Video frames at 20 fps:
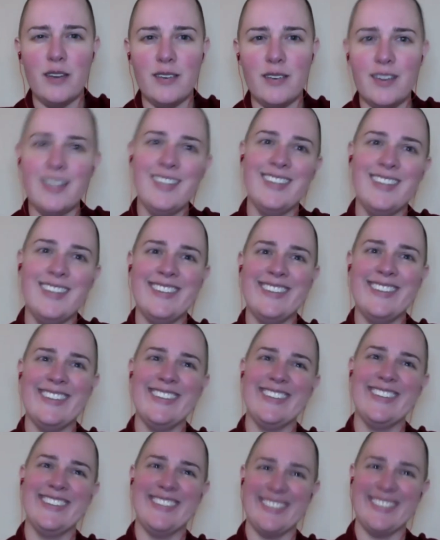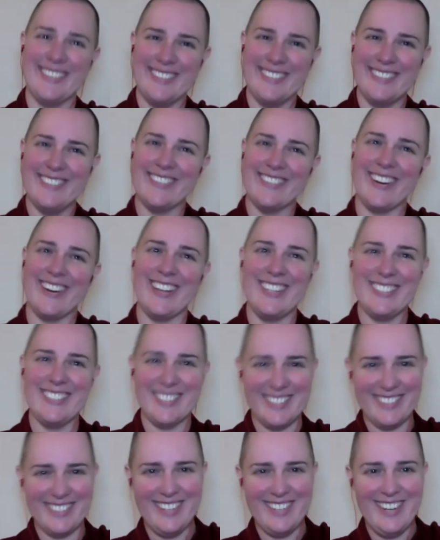right
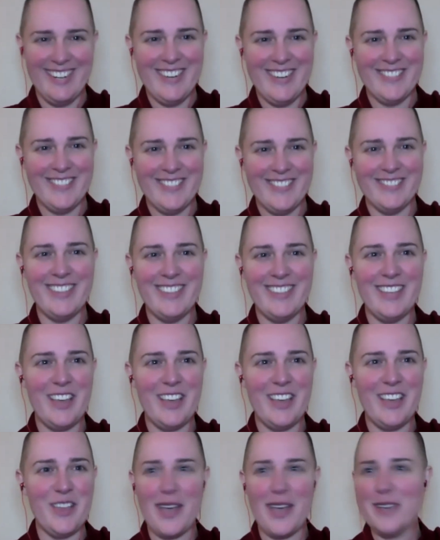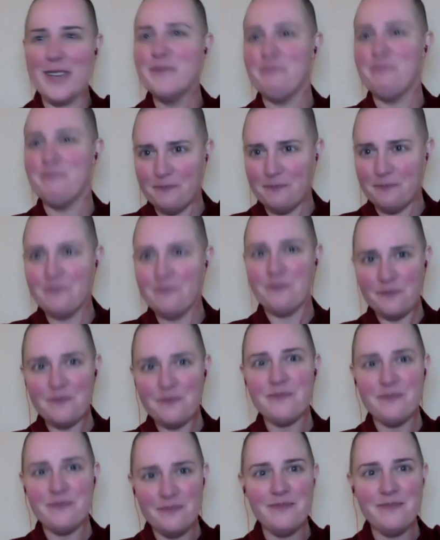run the other way
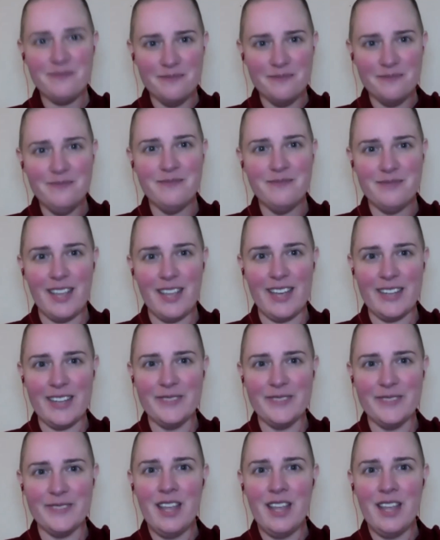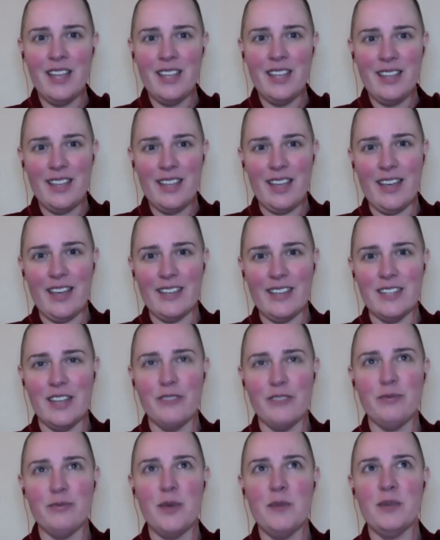yeah and
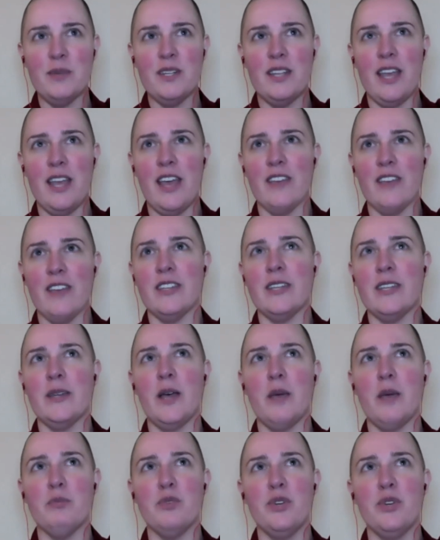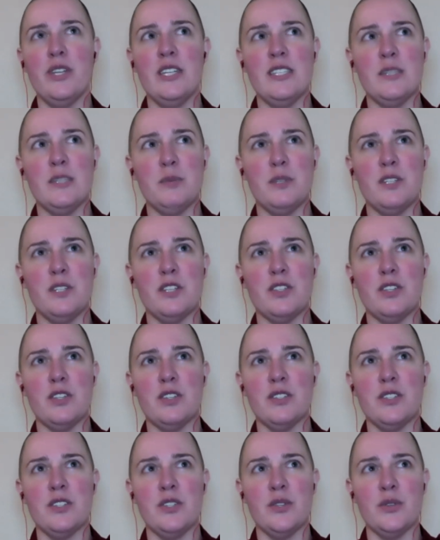if people have a, a, predisposition
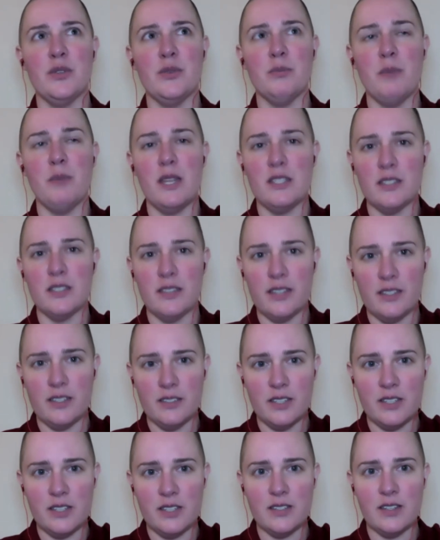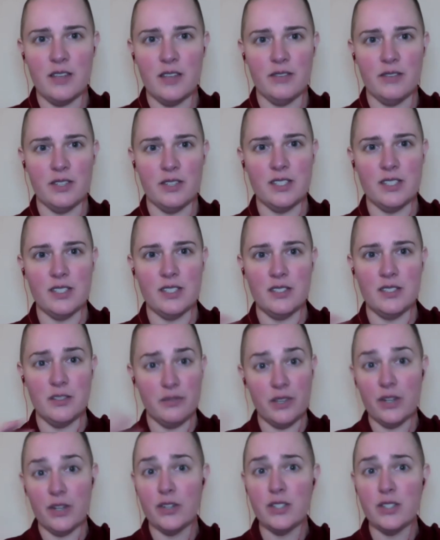to mental illness of a
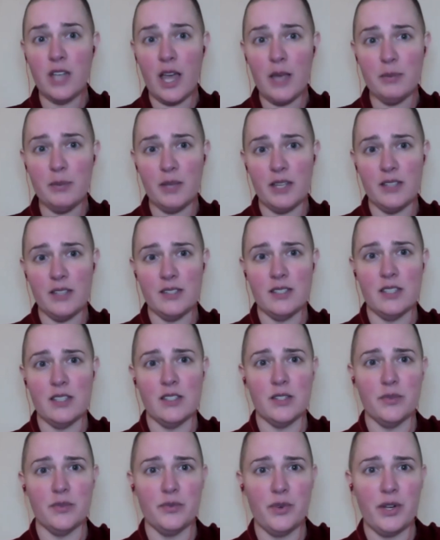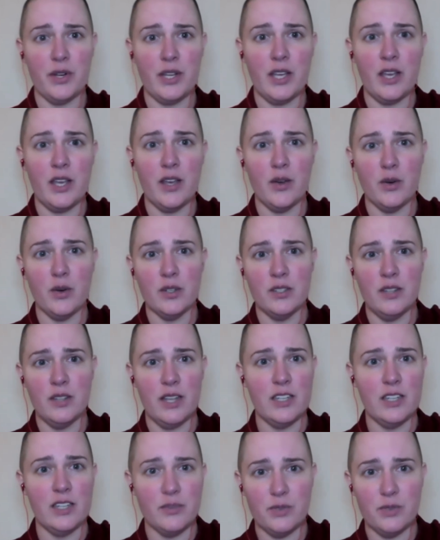severe type, like schizophrenia or
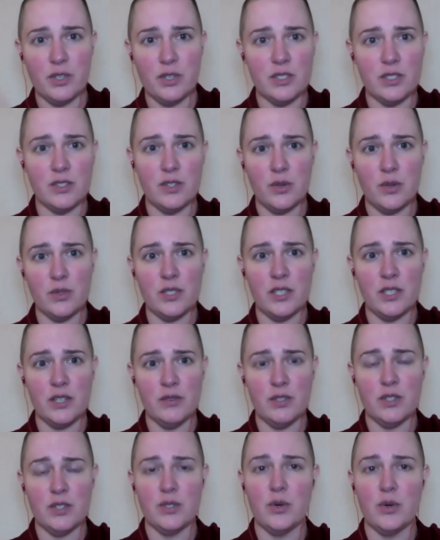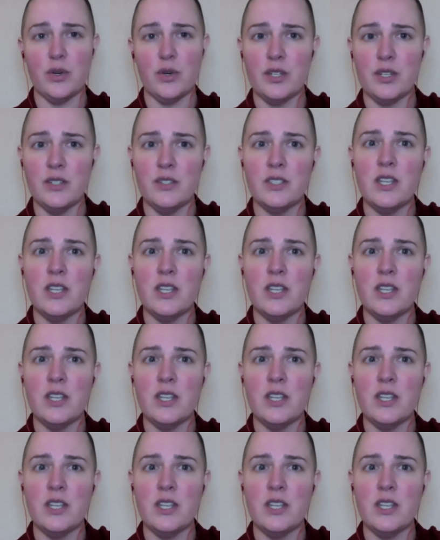like different dissociative disorders,